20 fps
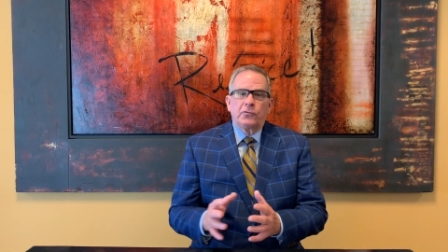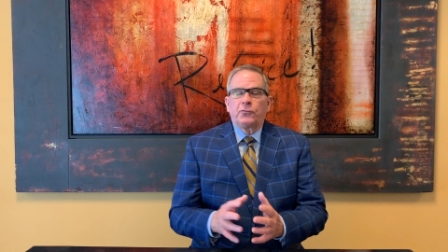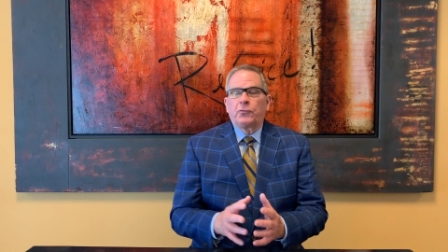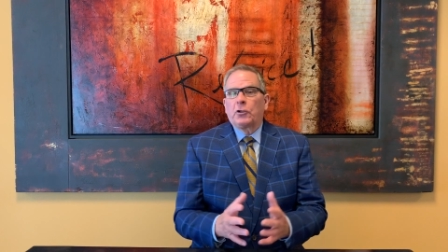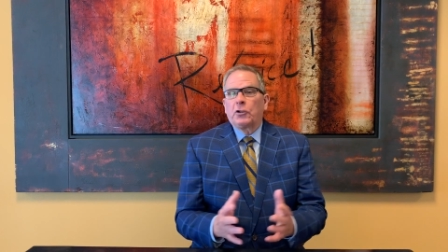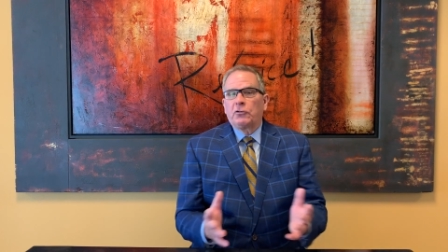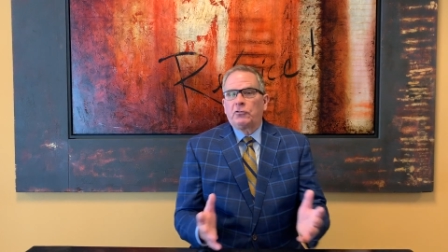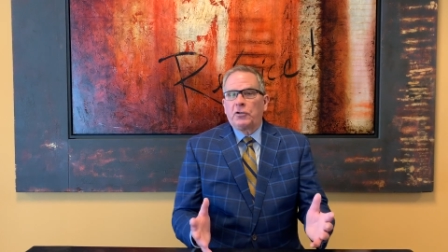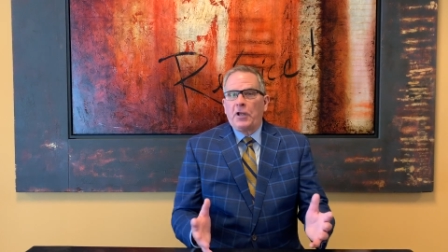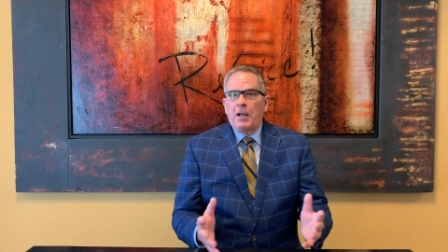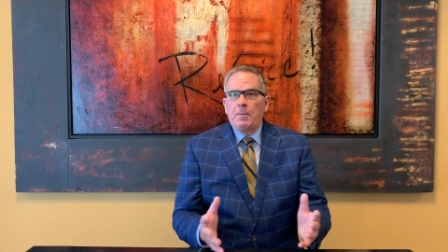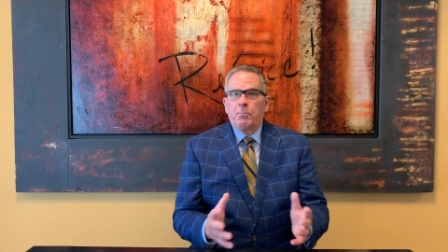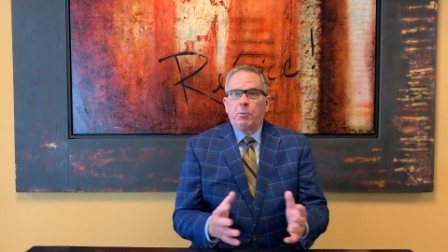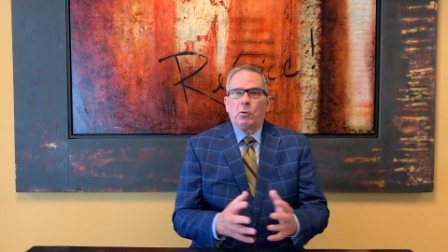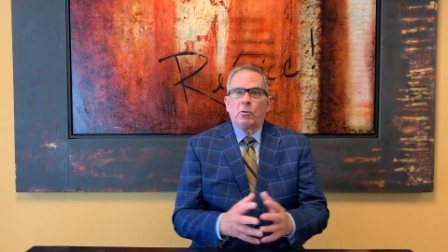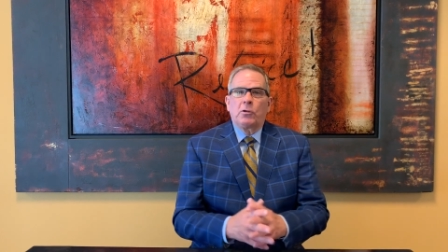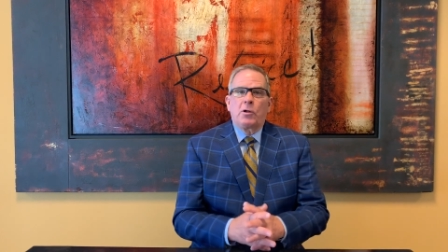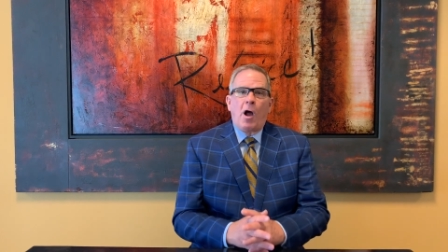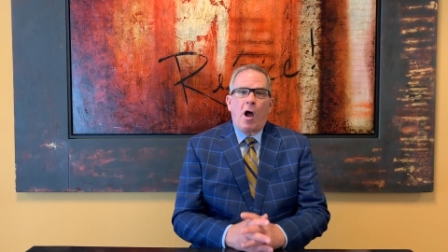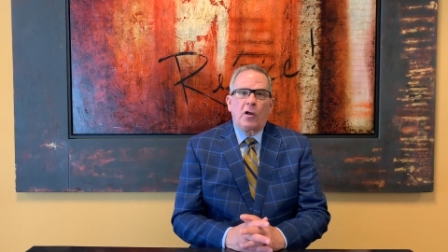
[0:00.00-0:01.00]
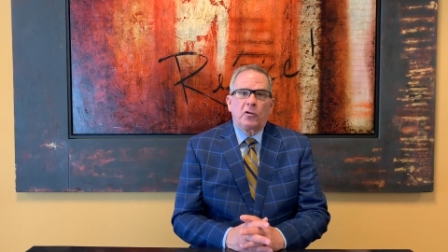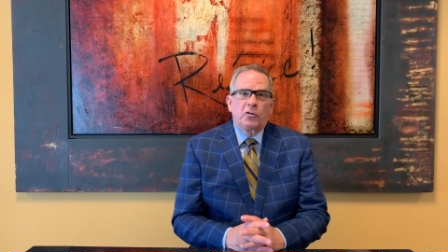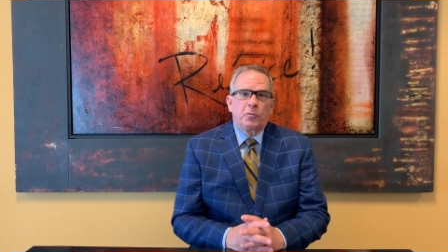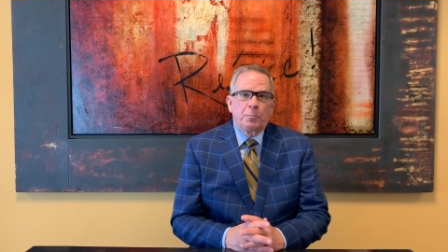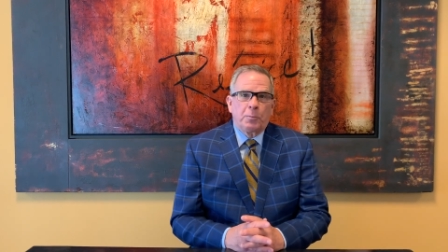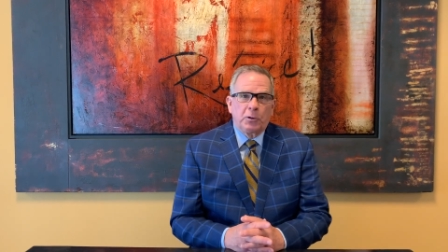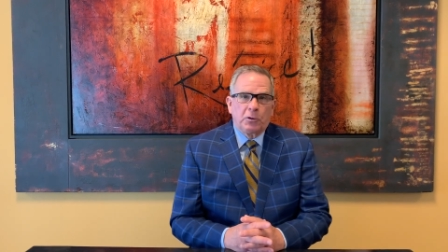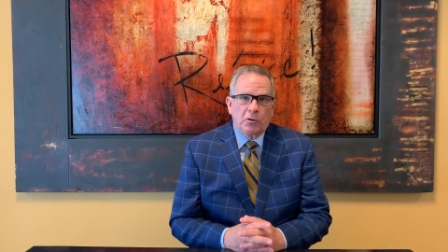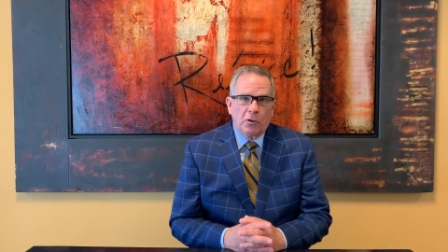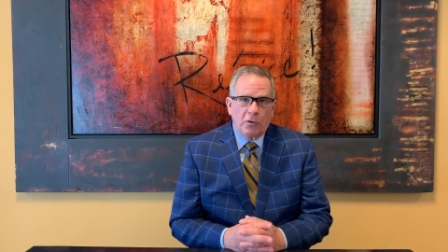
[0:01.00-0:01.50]
For example, God's
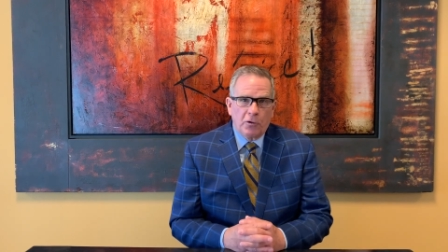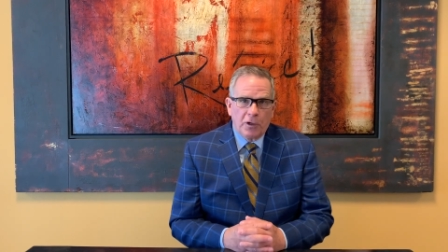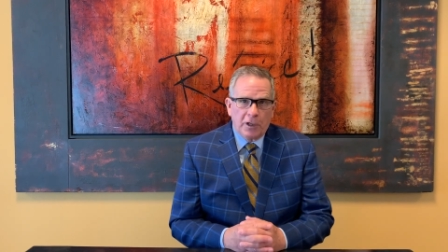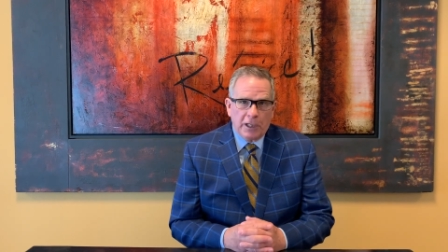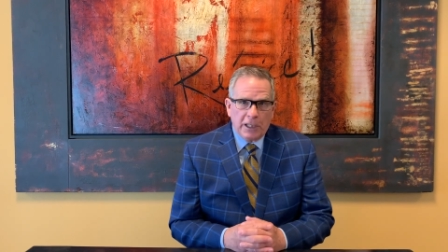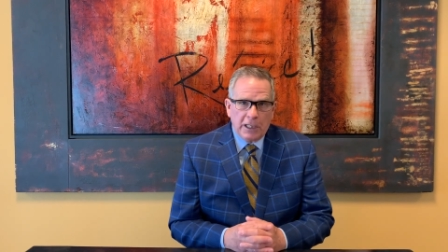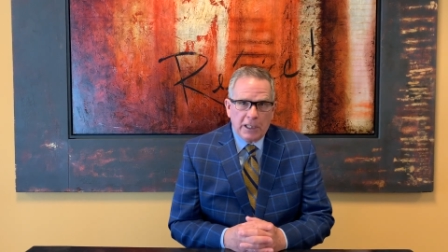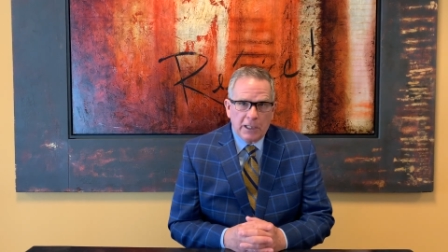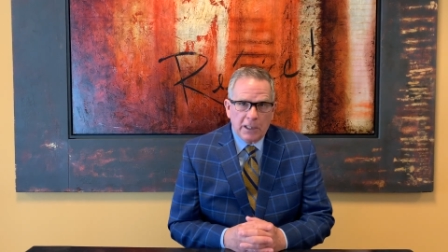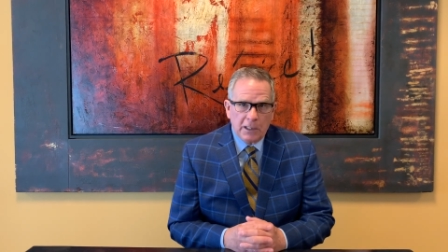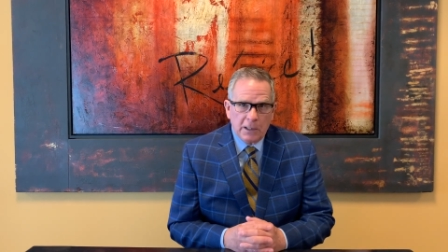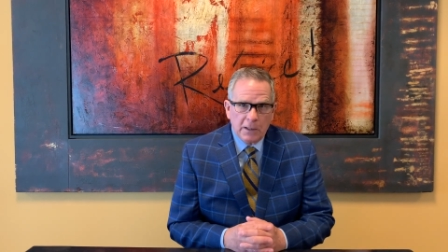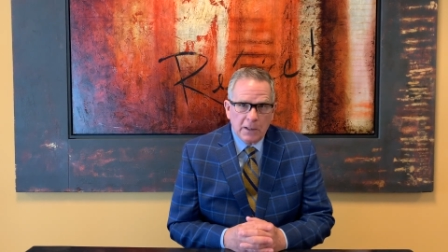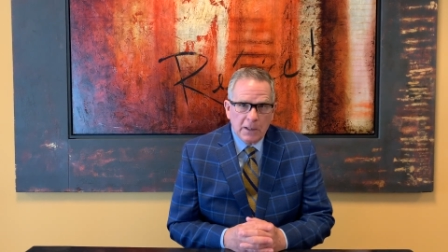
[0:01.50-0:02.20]
paternity,